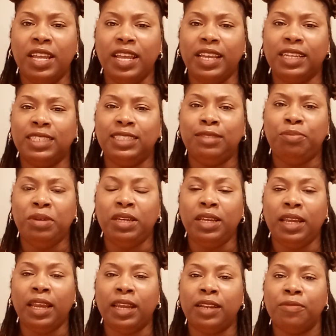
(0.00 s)
is
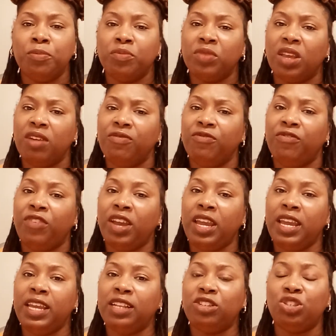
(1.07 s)
being
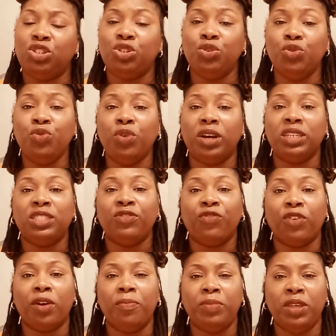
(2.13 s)
conveyed to us
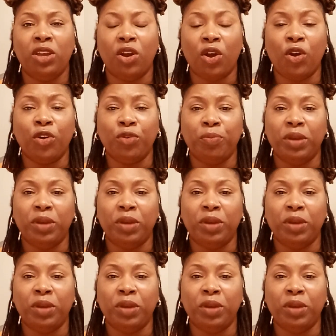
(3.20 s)
from the earth,